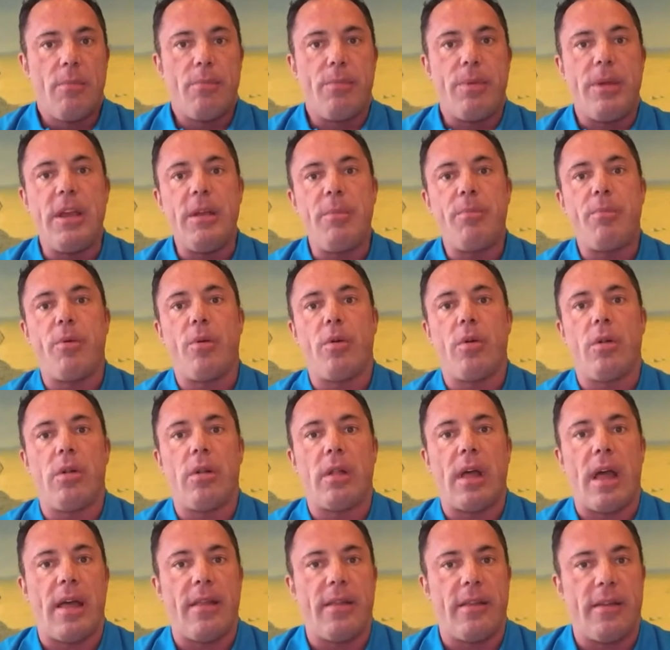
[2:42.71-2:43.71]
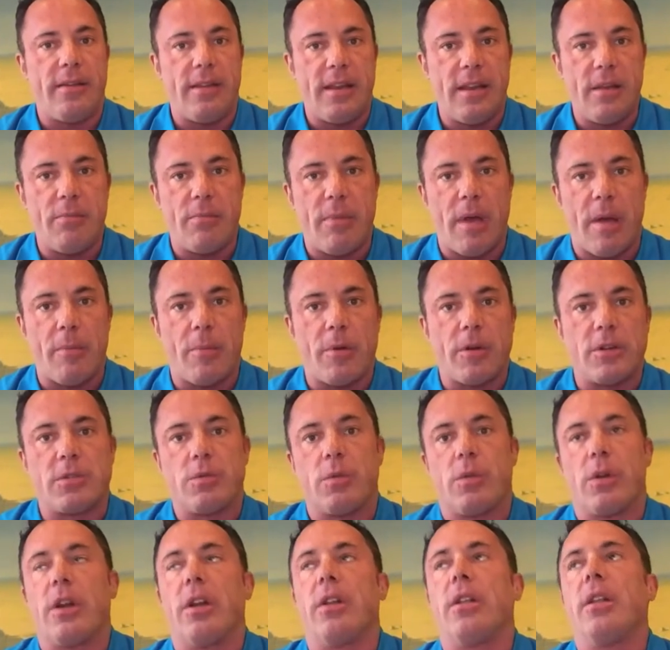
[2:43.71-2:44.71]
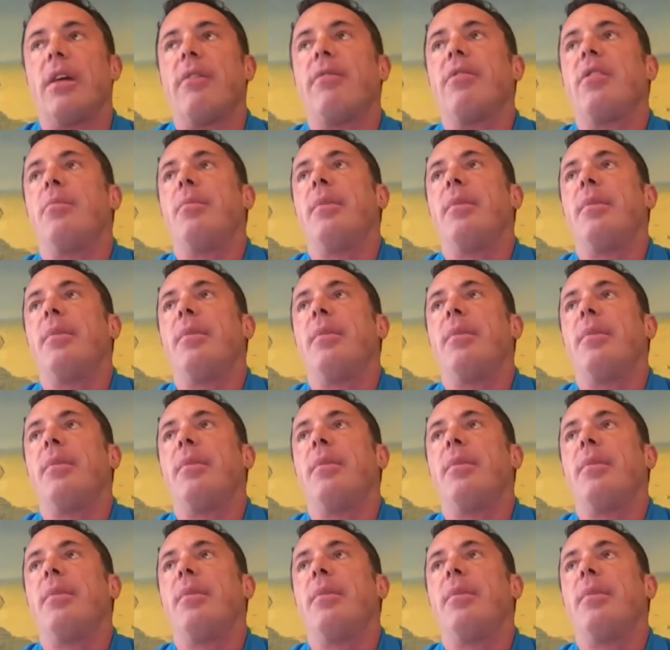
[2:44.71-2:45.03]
people and the team members were going to love